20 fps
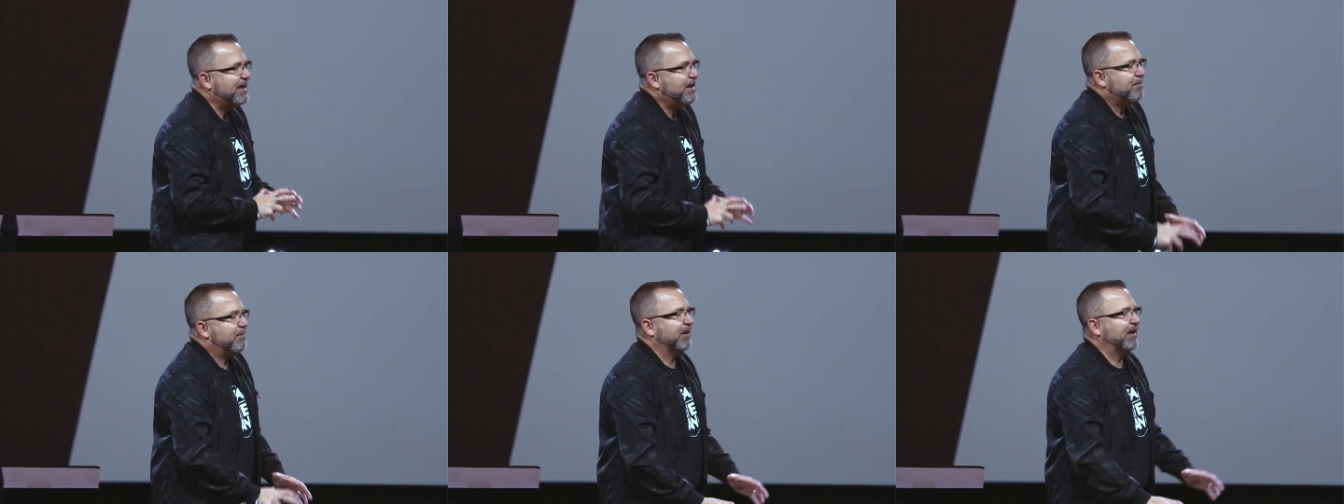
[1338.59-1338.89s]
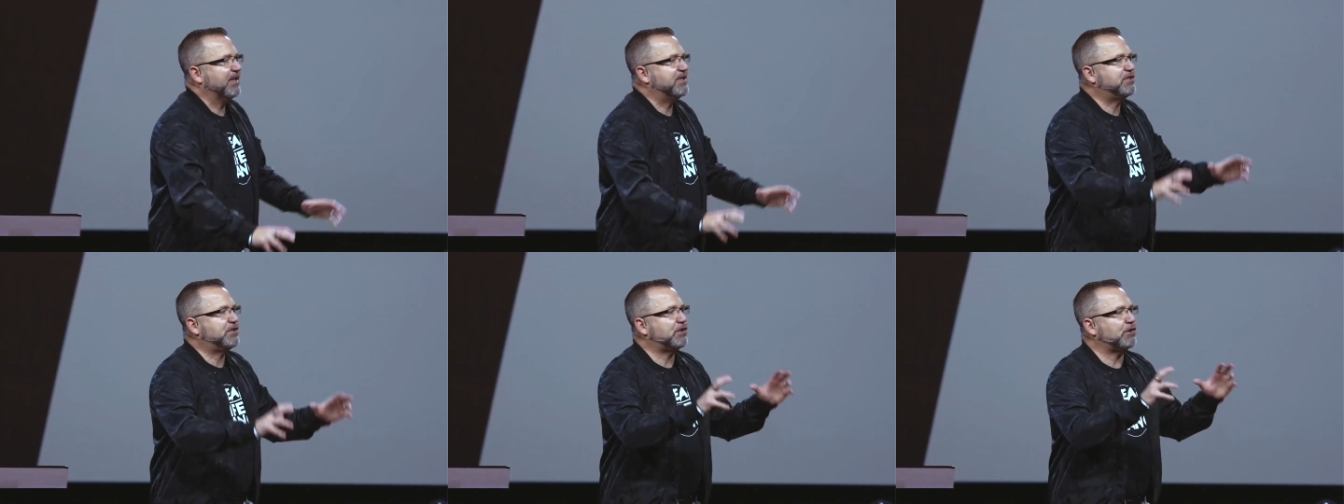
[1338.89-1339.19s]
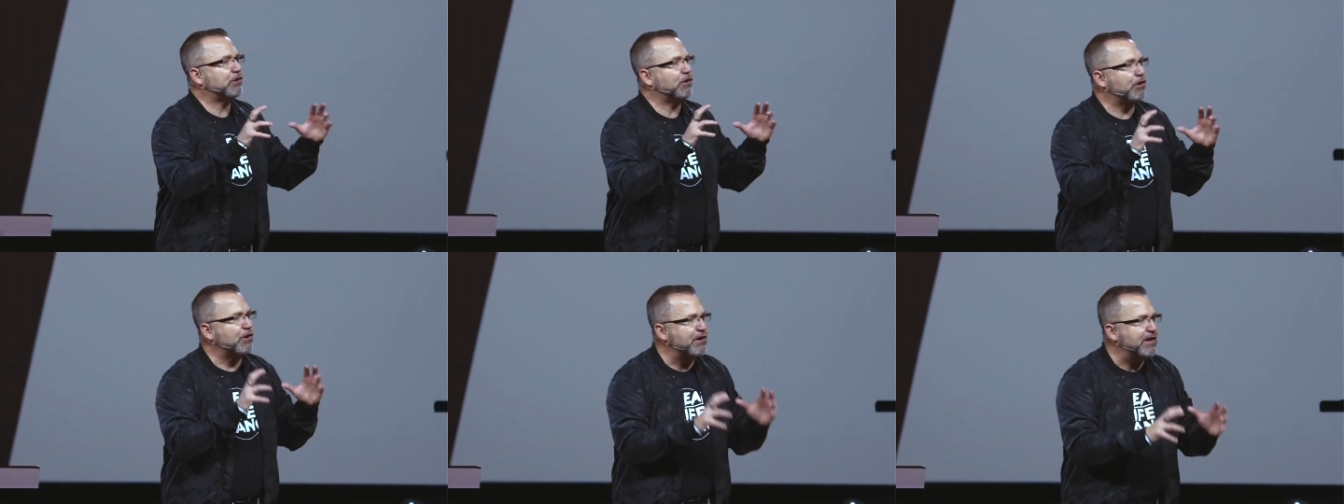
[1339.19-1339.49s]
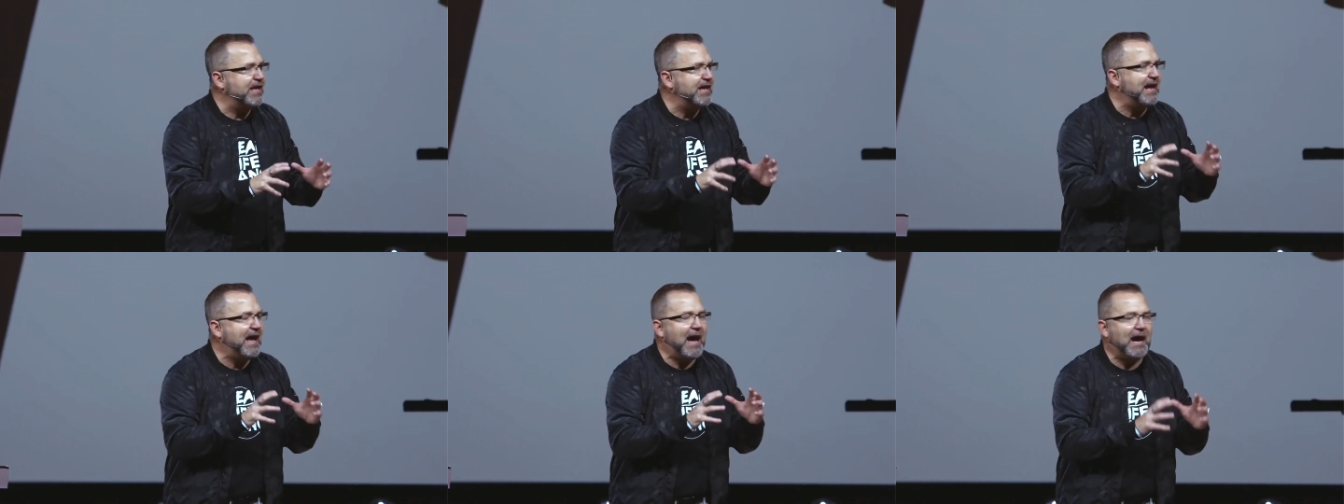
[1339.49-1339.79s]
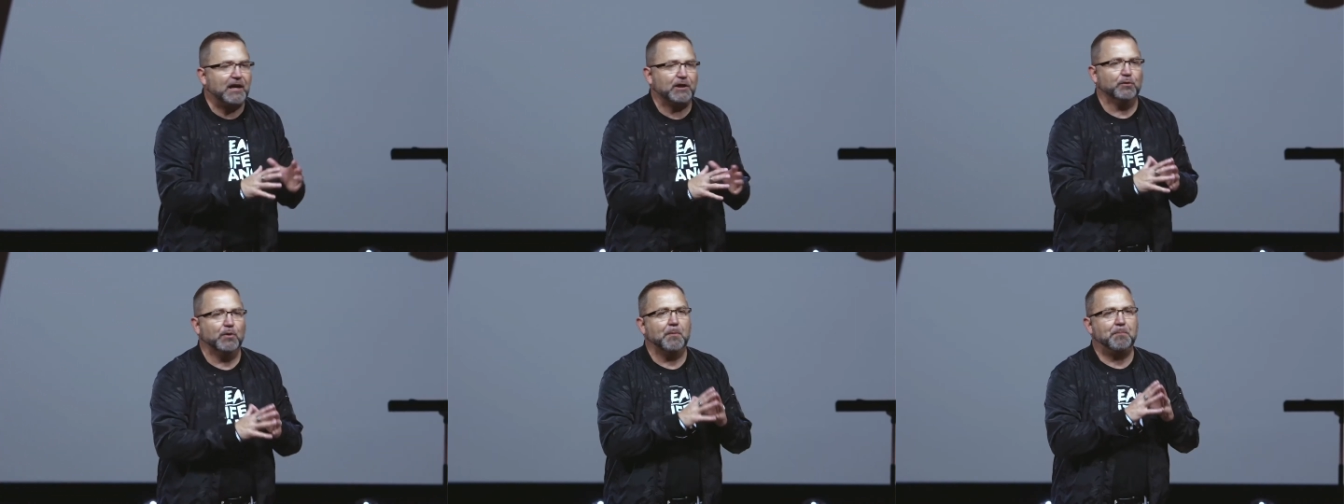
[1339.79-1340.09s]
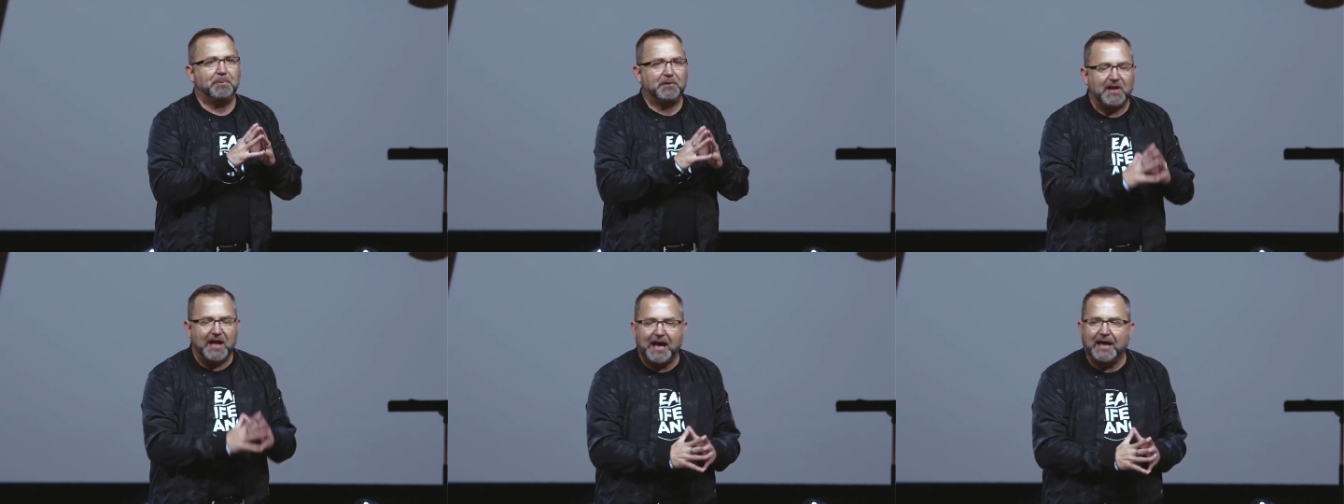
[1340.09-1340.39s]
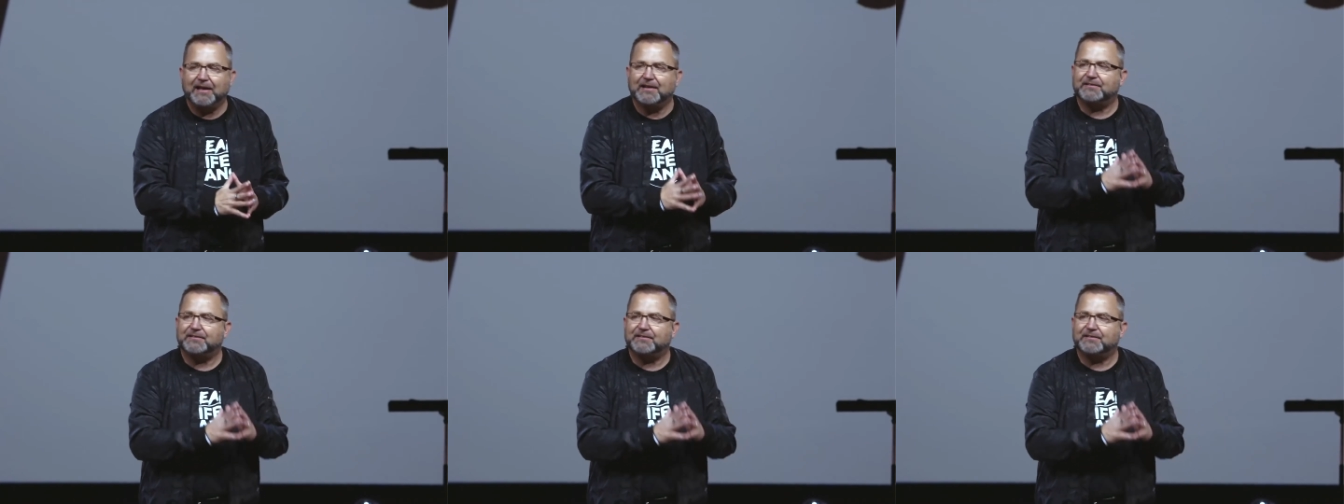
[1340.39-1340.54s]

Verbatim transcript: but it's learning how to apply